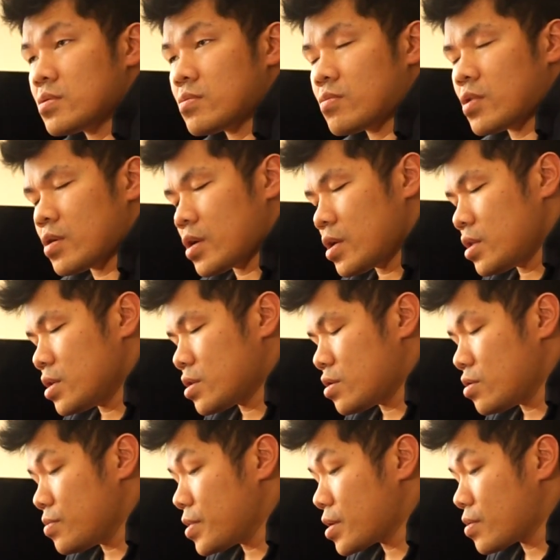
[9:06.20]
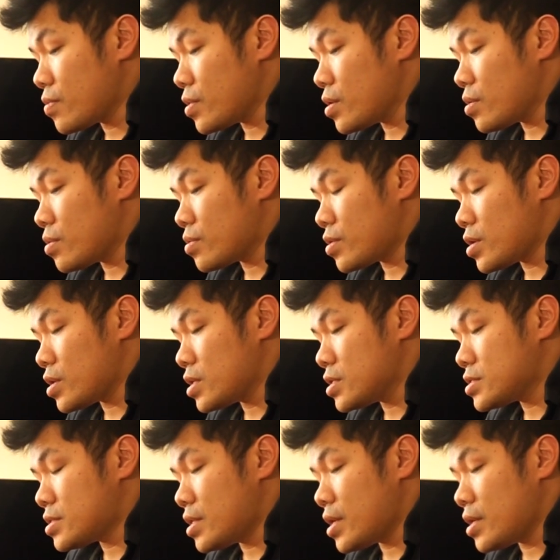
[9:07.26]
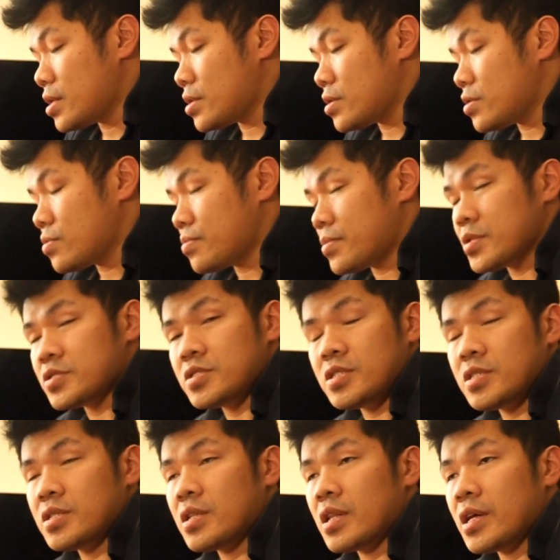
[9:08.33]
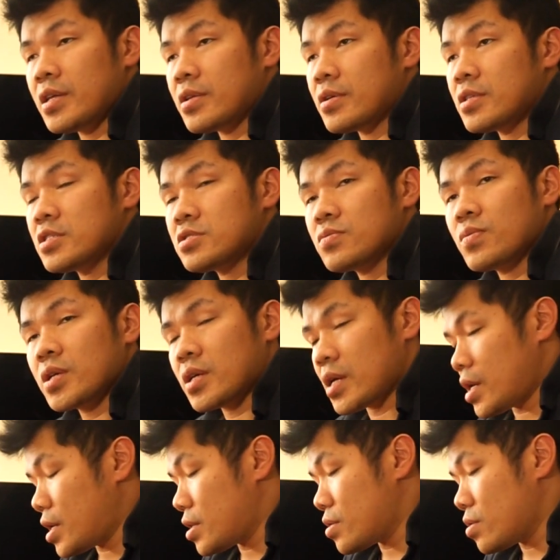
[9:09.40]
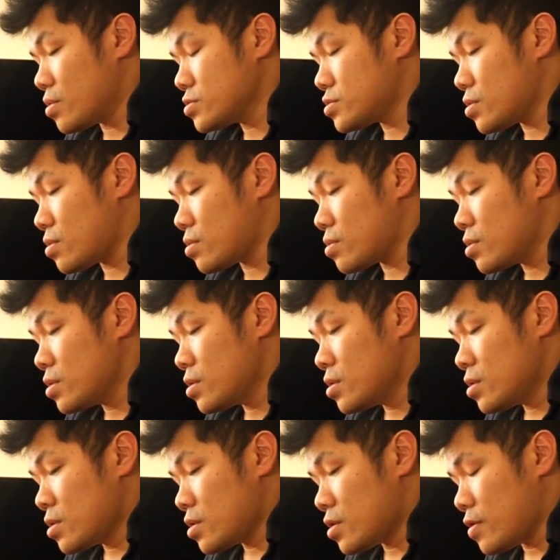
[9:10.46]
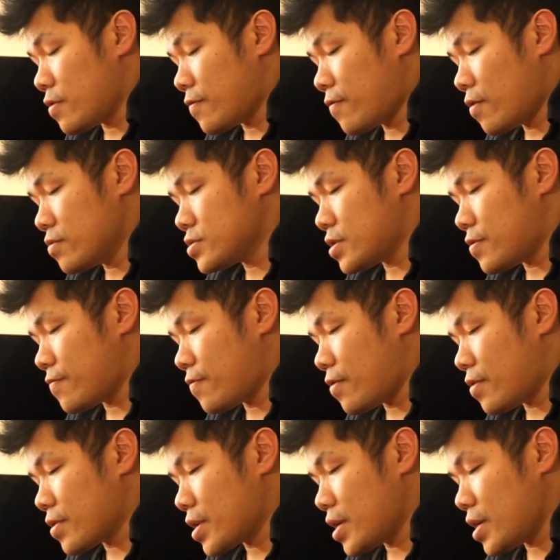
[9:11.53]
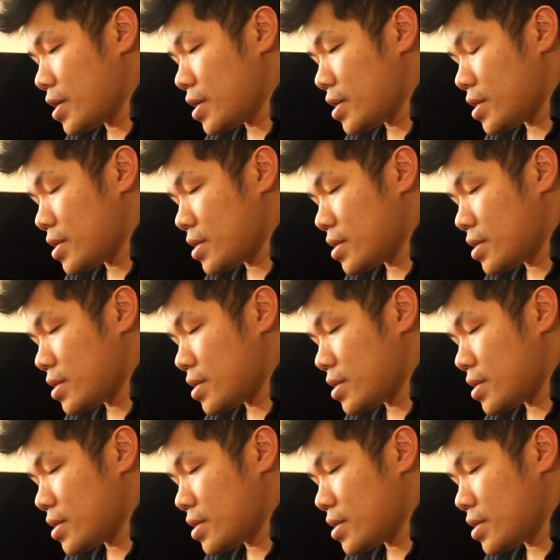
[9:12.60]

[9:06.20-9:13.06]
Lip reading: While Anycubic will release their new machine later this week, and also the Frozen 4K